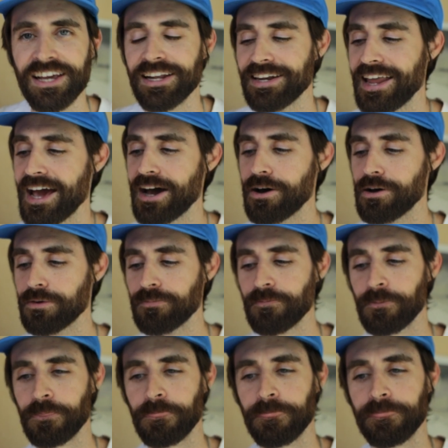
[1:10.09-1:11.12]
Now,
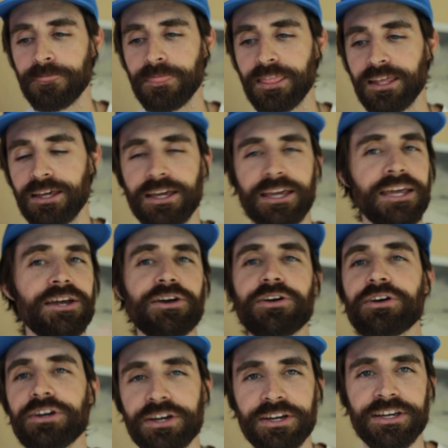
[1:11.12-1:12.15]

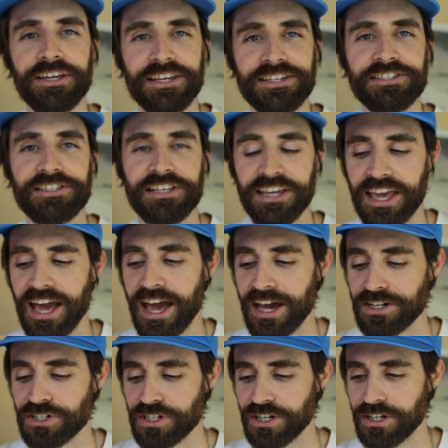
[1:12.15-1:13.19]
here is the
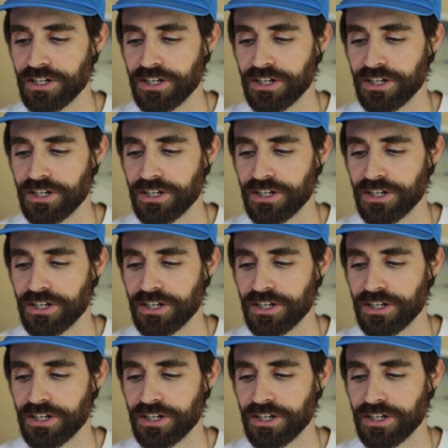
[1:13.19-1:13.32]
catch.